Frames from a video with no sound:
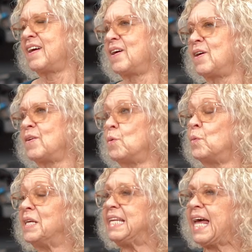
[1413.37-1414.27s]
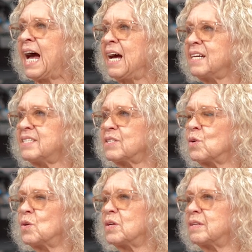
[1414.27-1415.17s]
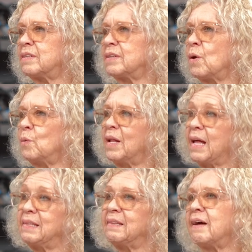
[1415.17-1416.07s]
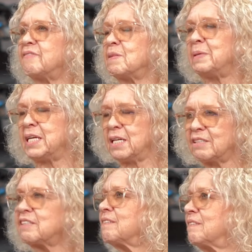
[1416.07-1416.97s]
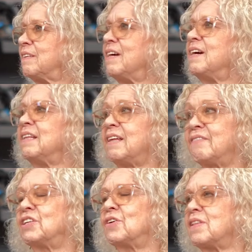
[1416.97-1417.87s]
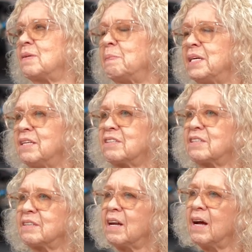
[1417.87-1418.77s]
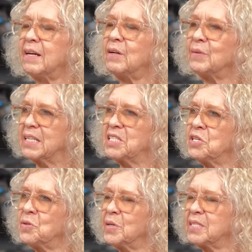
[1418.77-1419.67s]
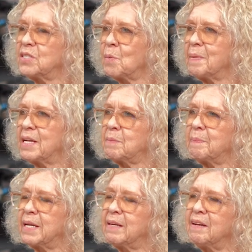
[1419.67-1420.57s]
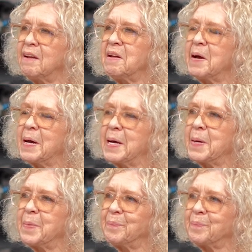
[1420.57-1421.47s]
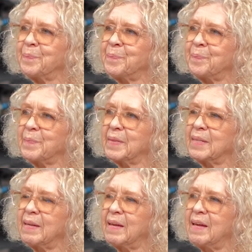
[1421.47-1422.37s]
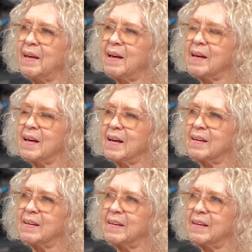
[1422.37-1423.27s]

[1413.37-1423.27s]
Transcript: uh, relaxed or, well, I love the beach. Love to go to the beach. I don't get to do it so much, but. Um, uh,